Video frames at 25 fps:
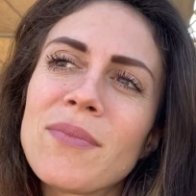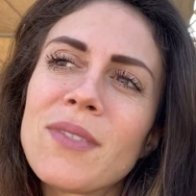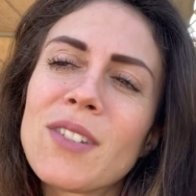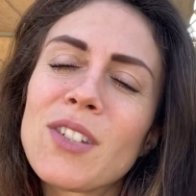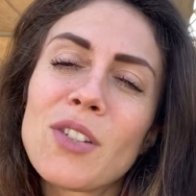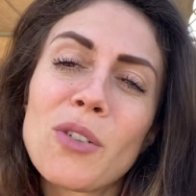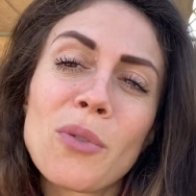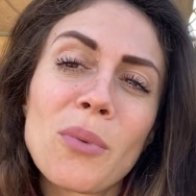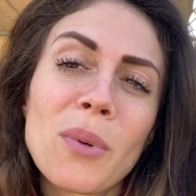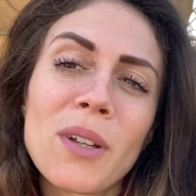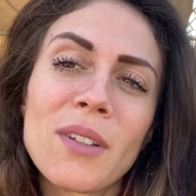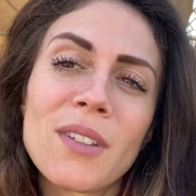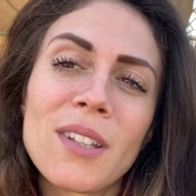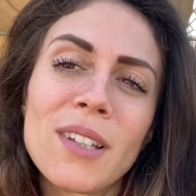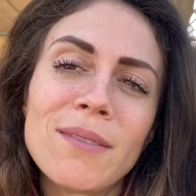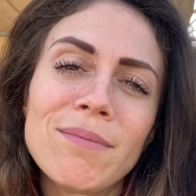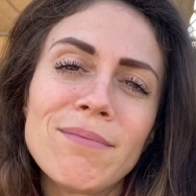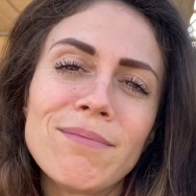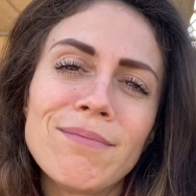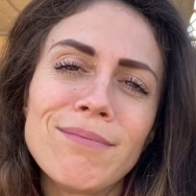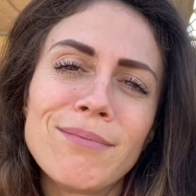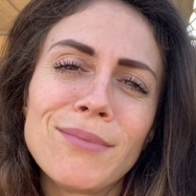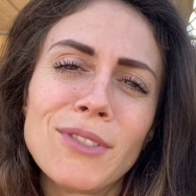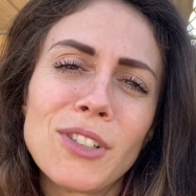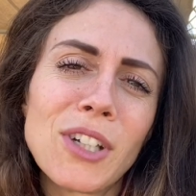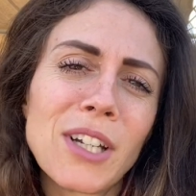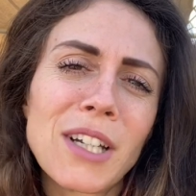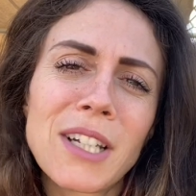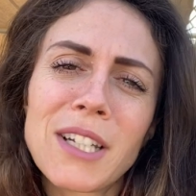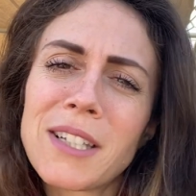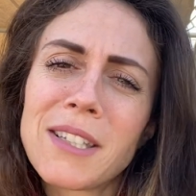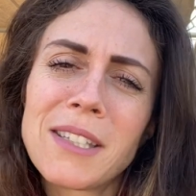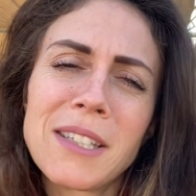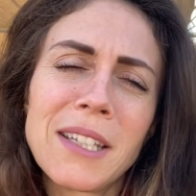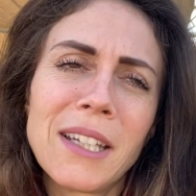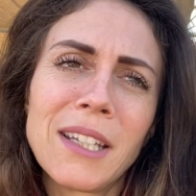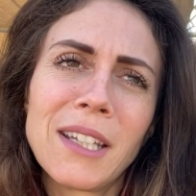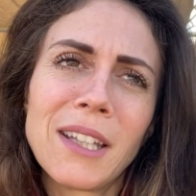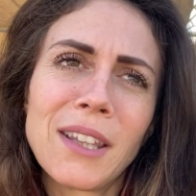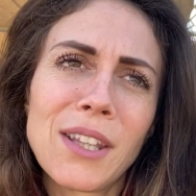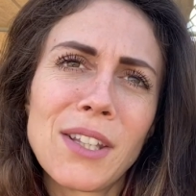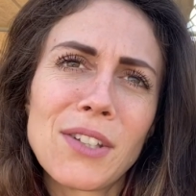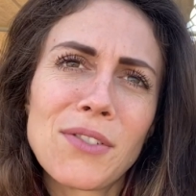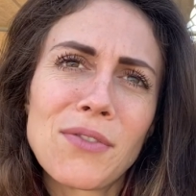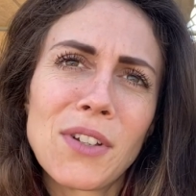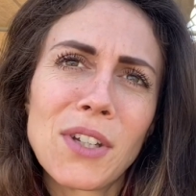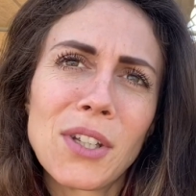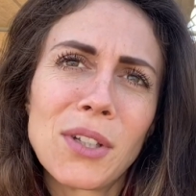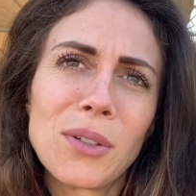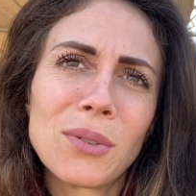It's so weird that you're not gonna see any of
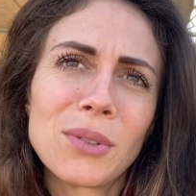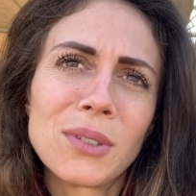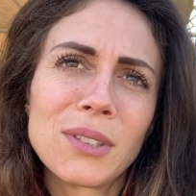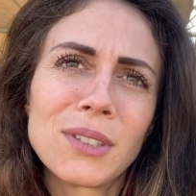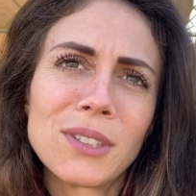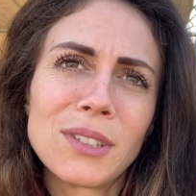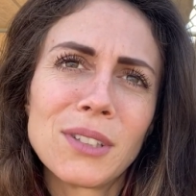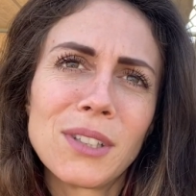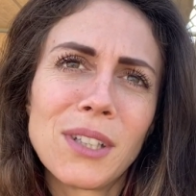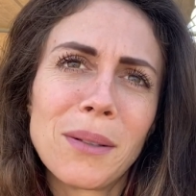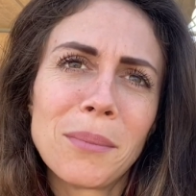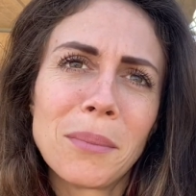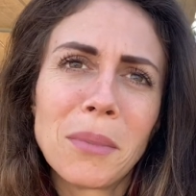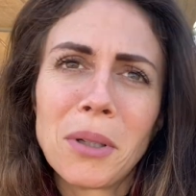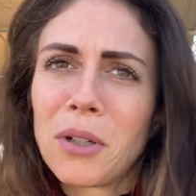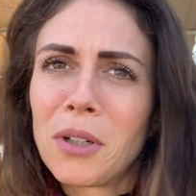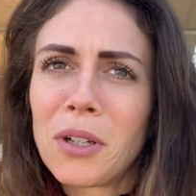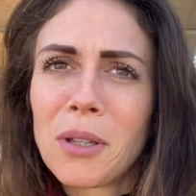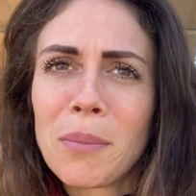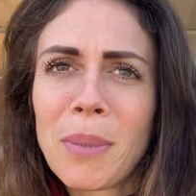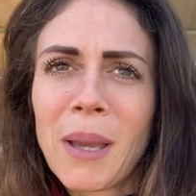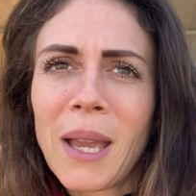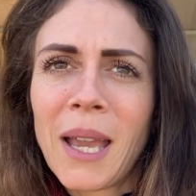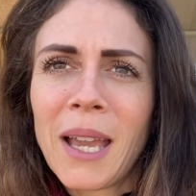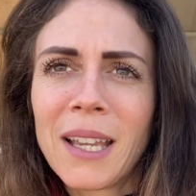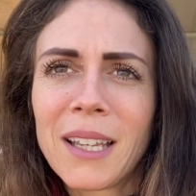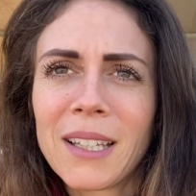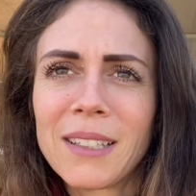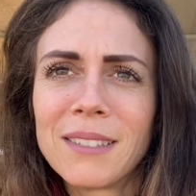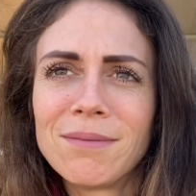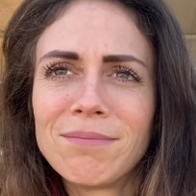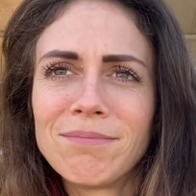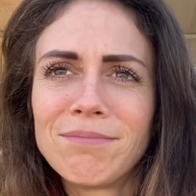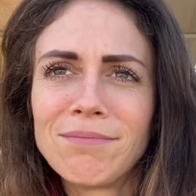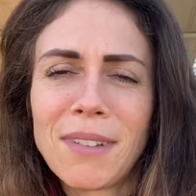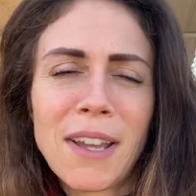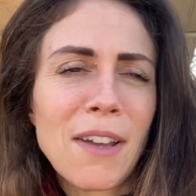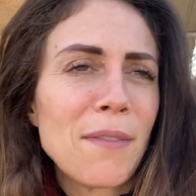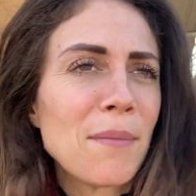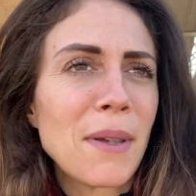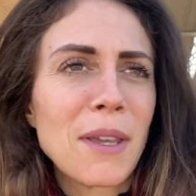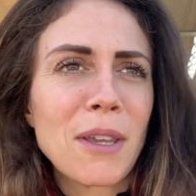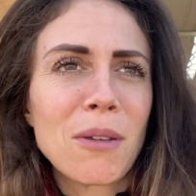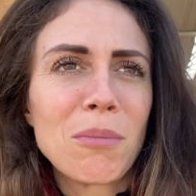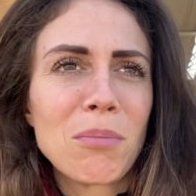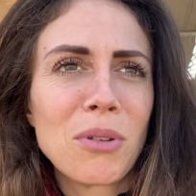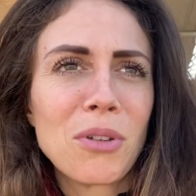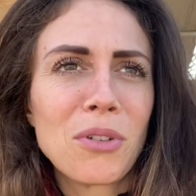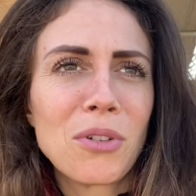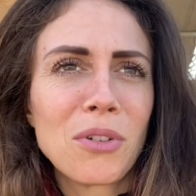these videos until I'm already back and have my
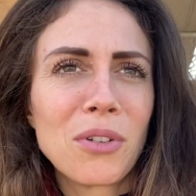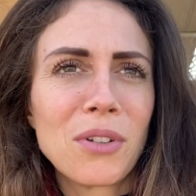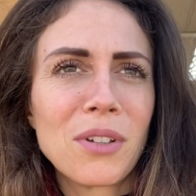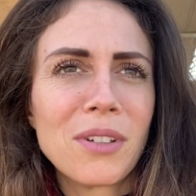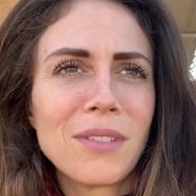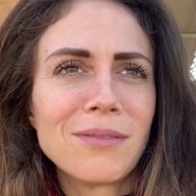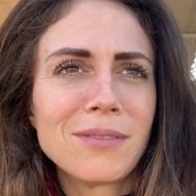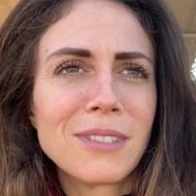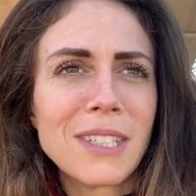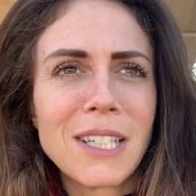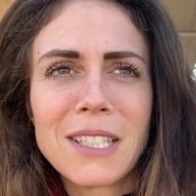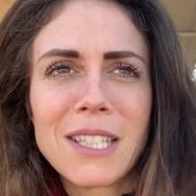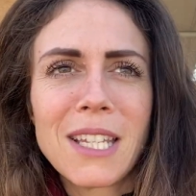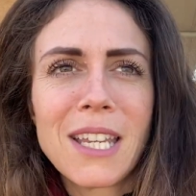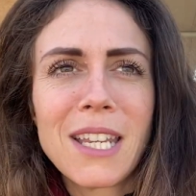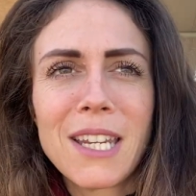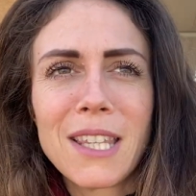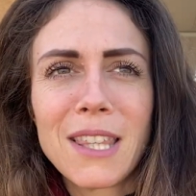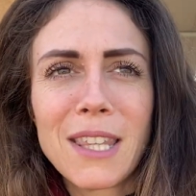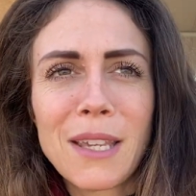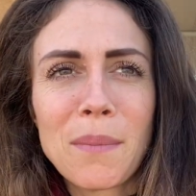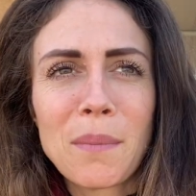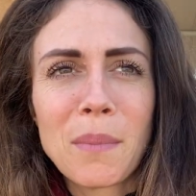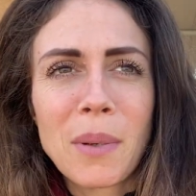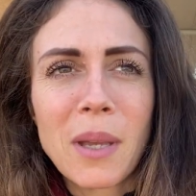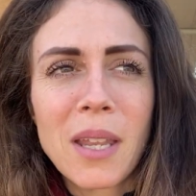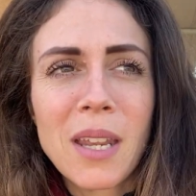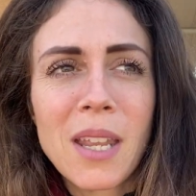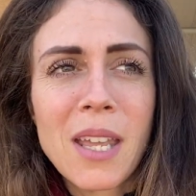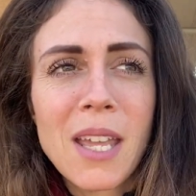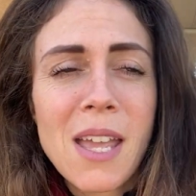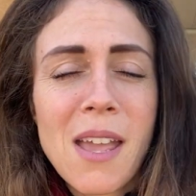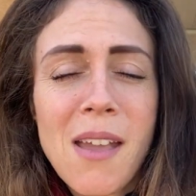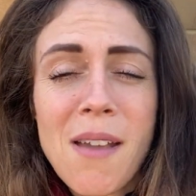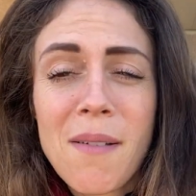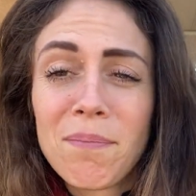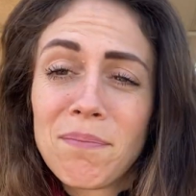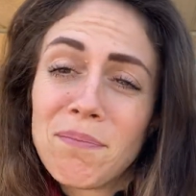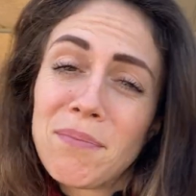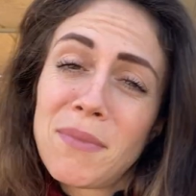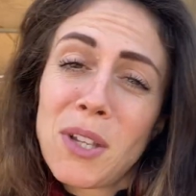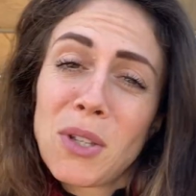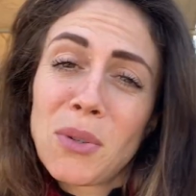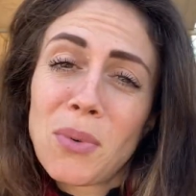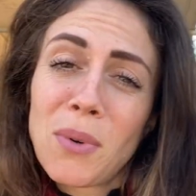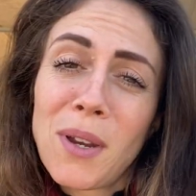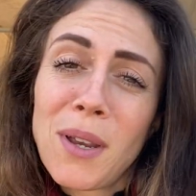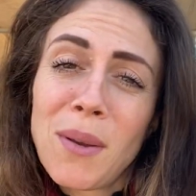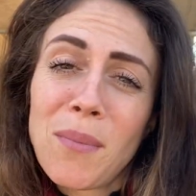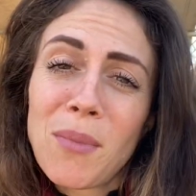computer and get to edit them, but
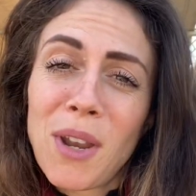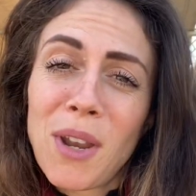that's where I am